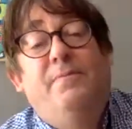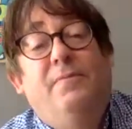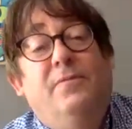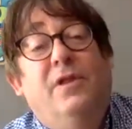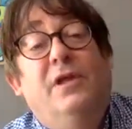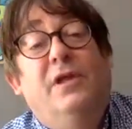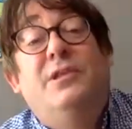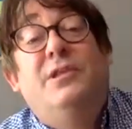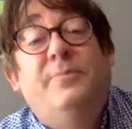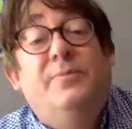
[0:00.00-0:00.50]

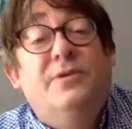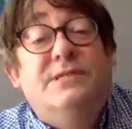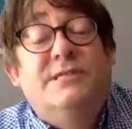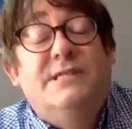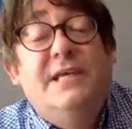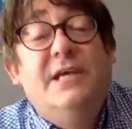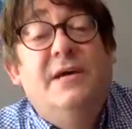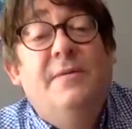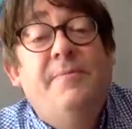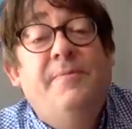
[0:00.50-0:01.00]
London
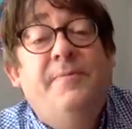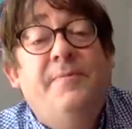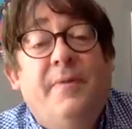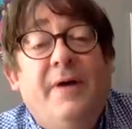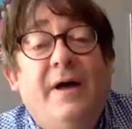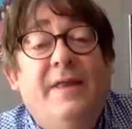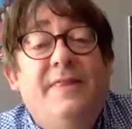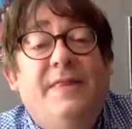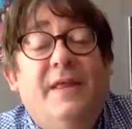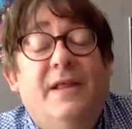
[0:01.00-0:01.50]
Museum
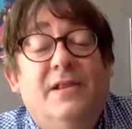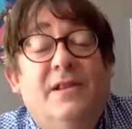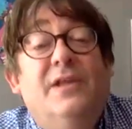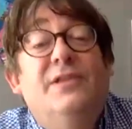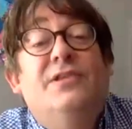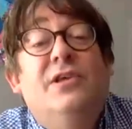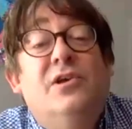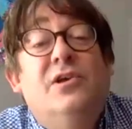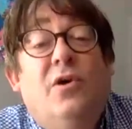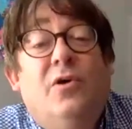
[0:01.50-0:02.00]
at the
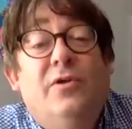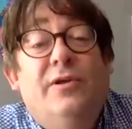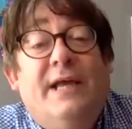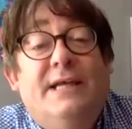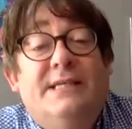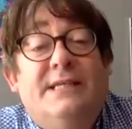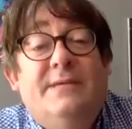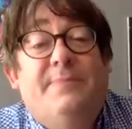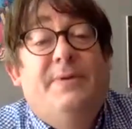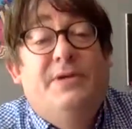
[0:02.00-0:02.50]
London Calling
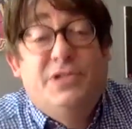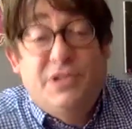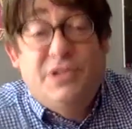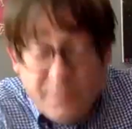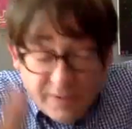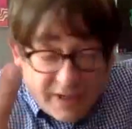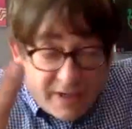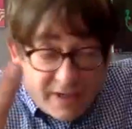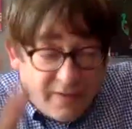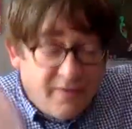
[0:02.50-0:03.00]
exhibition,
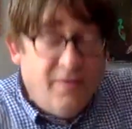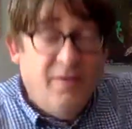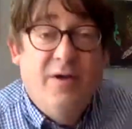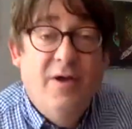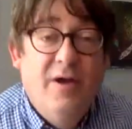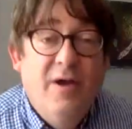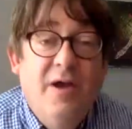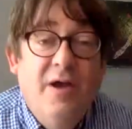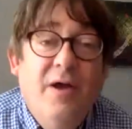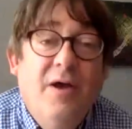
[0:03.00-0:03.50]
where
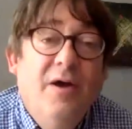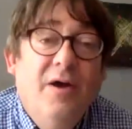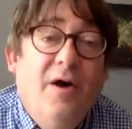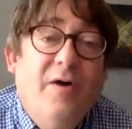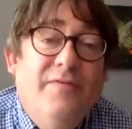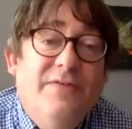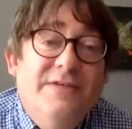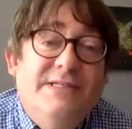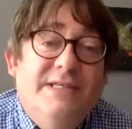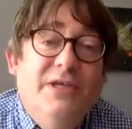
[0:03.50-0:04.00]

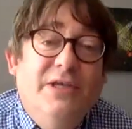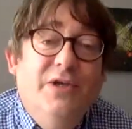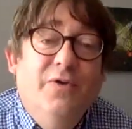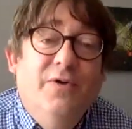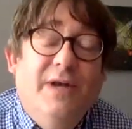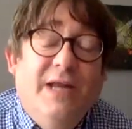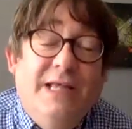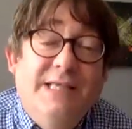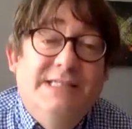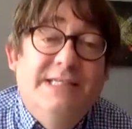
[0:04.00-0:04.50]
obviously
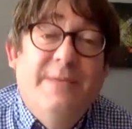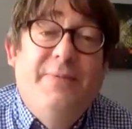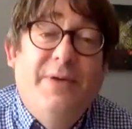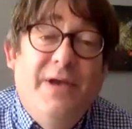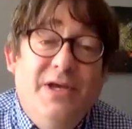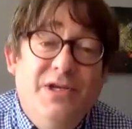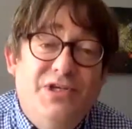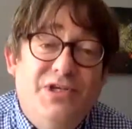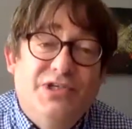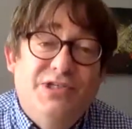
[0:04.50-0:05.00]
you
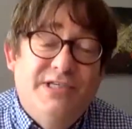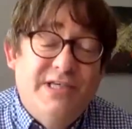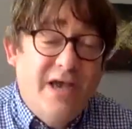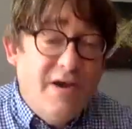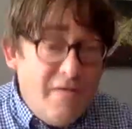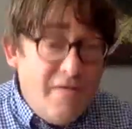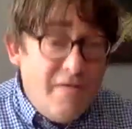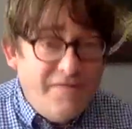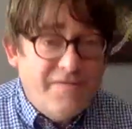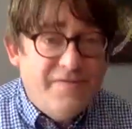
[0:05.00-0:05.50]
exhibited
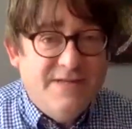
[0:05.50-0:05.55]
yourself.